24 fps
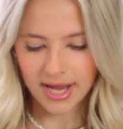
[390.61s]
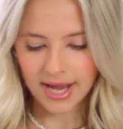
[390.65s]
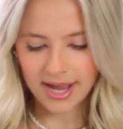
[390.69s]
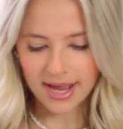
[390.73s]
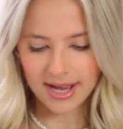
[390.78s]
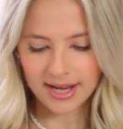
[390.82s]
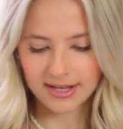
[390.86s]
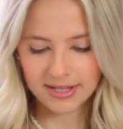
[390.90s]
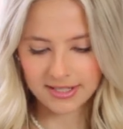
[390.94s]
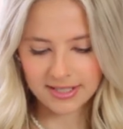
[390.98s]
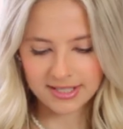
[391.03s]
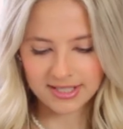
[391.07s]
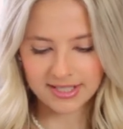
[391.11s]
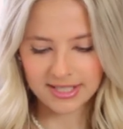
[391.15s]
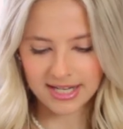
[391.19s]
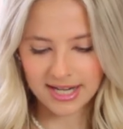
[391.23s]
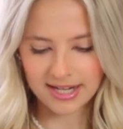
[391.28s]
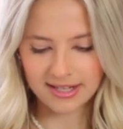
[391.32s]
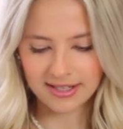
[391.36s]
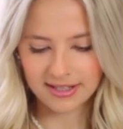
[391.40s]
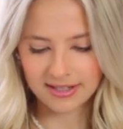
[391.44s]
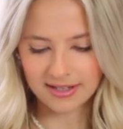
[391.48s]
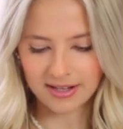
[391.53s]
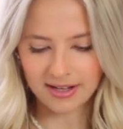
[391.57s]
I
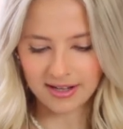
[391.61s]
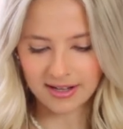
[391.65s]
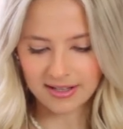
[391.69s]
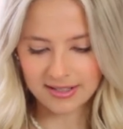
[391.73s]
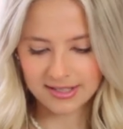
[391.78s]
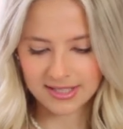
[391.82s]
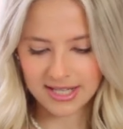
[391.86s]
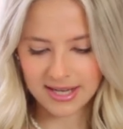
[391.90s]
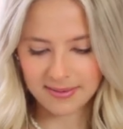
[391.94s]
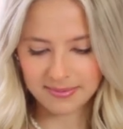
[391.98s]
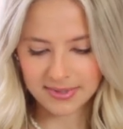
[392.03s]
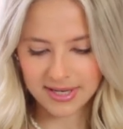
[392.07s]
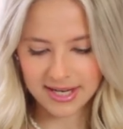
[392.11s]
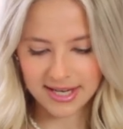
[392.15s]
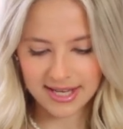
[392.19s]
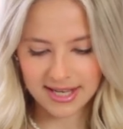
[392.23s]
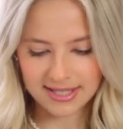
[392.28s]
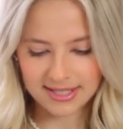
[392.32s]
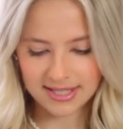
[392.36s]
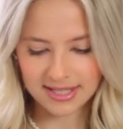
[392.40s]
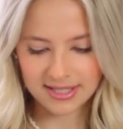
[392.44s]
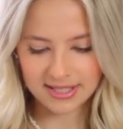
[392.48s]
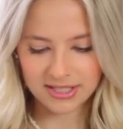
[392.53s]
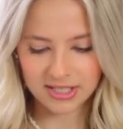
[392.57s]
understand the concept. I
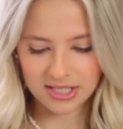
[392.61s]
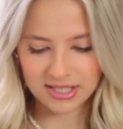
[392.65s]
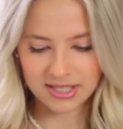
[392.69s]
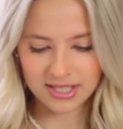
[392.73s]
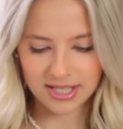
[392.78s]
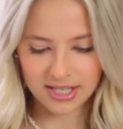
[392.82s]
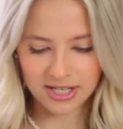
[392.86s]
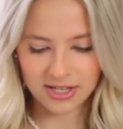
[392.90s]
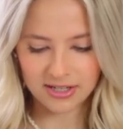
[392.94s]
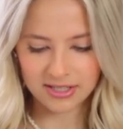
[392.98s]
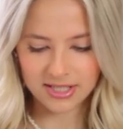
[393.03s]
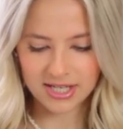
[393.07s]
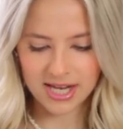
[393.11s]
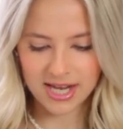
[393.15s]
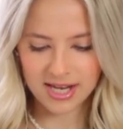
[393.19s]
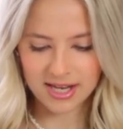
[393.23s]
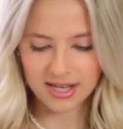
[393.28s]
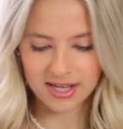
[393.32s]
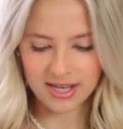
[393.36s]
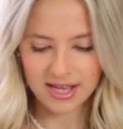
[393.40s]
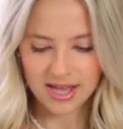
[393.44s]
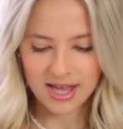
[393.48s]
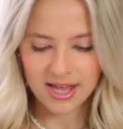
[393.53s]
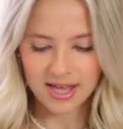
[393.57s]
guess it's just like you're
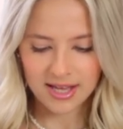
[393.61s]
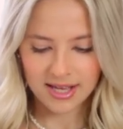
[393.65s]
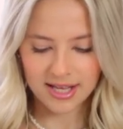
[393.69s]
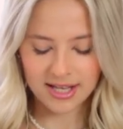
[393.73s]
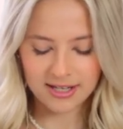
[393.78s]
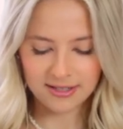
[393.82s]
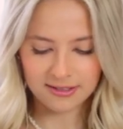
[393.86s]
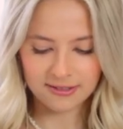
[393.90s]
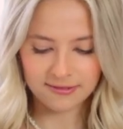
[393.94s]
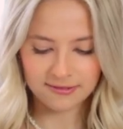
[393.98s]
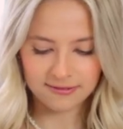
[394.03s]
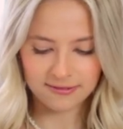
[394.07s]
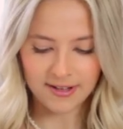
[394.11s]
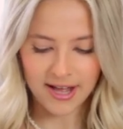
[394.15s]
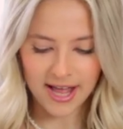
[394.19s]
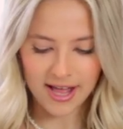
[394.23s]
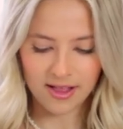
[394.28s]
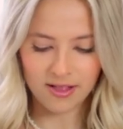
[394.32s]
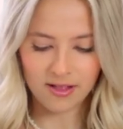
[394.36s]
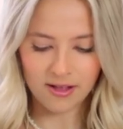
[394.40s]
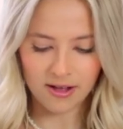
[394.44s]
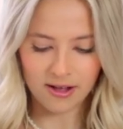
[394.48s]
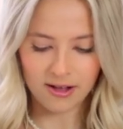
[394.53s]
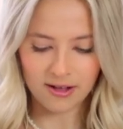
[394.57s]
taking it'll
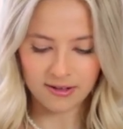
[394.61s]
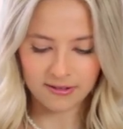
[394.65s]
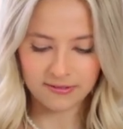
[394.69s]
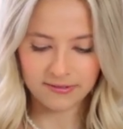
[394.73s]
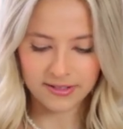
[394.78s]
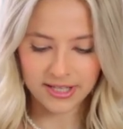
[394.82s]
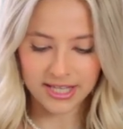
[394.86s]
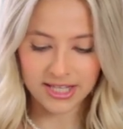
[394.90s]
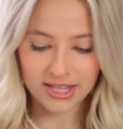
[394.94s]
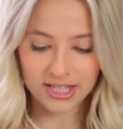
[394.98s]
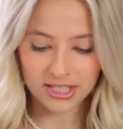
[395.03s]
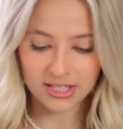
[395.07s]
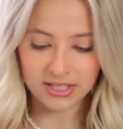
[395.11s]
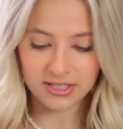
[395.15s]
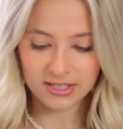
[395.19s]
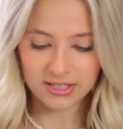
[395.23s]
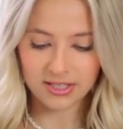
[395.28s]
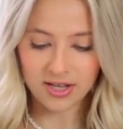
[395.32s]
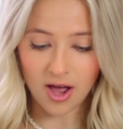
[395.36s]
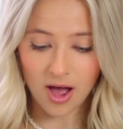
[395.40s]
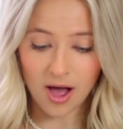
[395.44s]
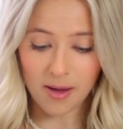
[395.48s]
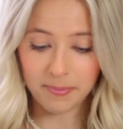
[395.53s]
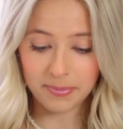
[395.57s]
file off like the
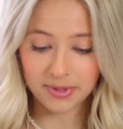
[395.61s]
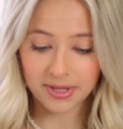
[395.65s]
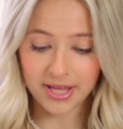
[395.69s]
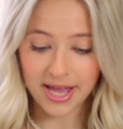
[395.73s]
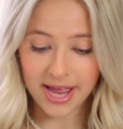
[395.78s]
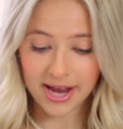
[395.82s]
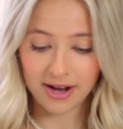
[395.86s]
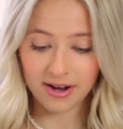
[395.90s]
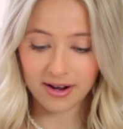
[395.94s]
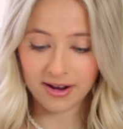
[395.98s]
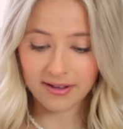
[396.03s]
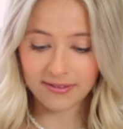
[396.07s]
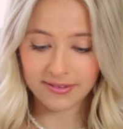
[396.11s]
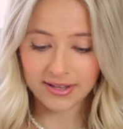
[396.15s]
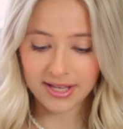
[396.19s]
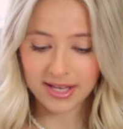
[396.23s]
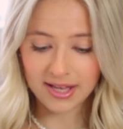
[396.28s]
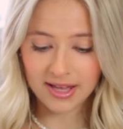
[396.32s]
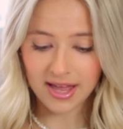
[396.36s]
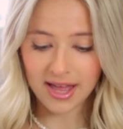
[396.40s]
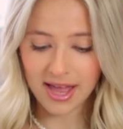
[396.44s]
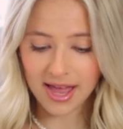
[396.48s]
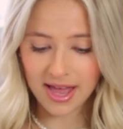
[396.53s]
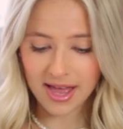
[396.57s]
top layer of
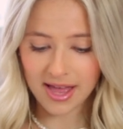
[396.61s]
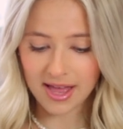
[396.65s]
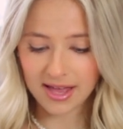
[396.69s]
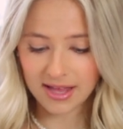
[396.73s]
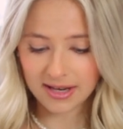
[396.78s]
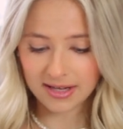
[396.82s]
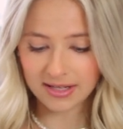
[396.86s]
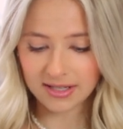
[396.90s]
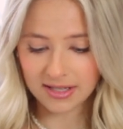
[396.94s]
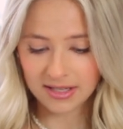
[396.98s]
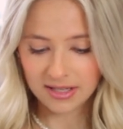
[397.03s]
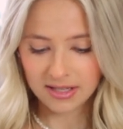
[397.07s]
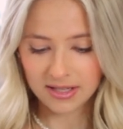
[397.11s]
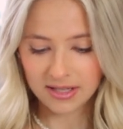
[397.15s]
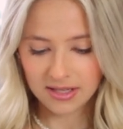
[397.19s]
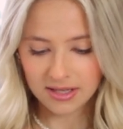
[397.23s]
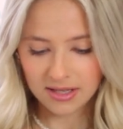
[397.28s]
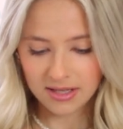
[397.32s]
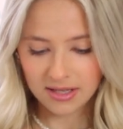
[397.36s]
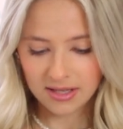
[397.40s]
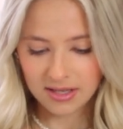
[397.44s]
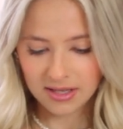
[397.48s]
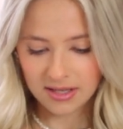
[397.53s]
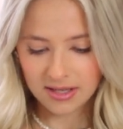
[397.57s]
it and
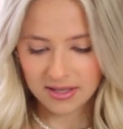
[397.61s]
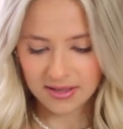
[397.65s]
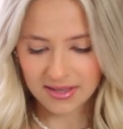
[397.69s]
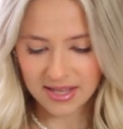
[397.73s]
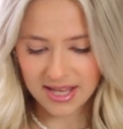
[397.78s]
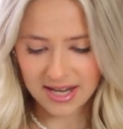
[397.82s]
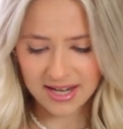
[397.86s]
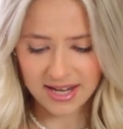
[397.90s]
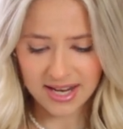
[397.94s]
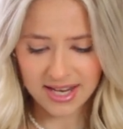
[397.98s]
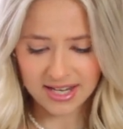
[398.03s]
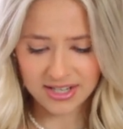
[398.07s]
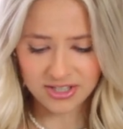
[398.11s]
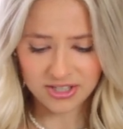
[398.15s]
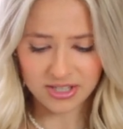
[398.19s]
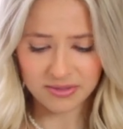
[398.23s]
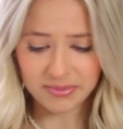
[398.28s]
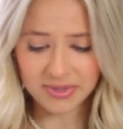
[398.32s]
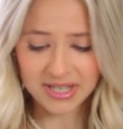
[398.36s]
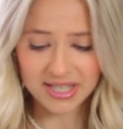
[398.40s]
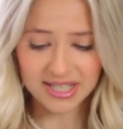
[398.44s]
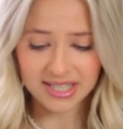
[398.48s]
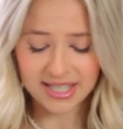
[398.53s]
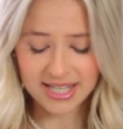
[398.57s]
then it should
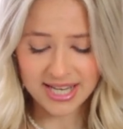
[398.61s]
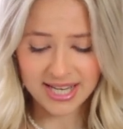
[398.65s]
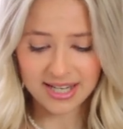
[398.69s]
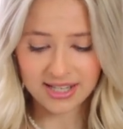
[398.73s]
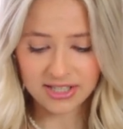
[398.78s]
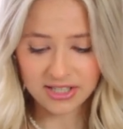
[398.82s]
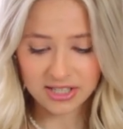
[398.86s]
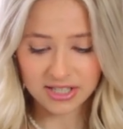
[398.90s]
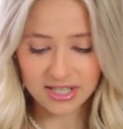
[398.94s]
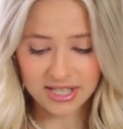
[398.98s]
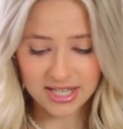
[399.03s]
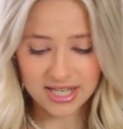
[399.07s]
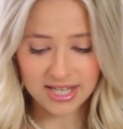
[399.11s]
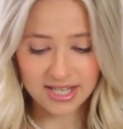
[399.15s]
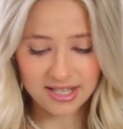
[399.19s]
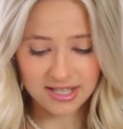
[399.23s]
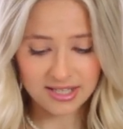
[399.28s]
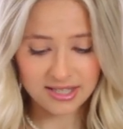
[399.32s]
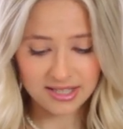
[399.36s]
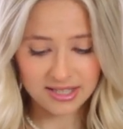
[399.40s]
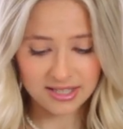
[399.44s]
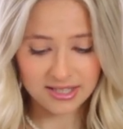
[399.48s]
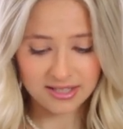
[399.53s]
be clean underneath.